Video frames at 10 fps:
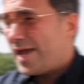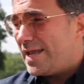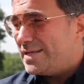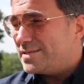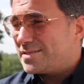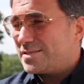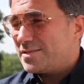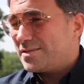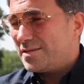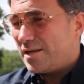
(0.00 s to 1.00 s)
Eddie
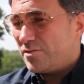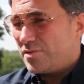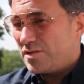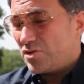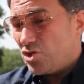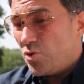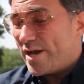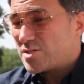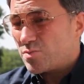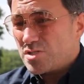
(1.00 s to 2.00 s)
Hearn's take is
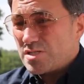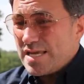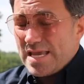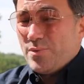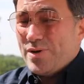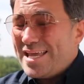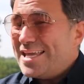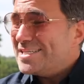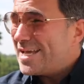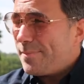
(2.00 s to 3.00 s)
different. Hearn regards
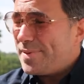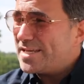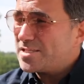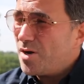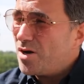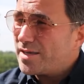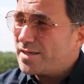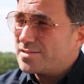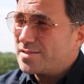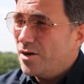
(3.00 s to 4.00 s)
Madrimov as the
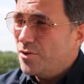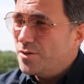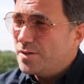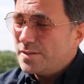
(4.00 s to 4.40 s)
toughest test in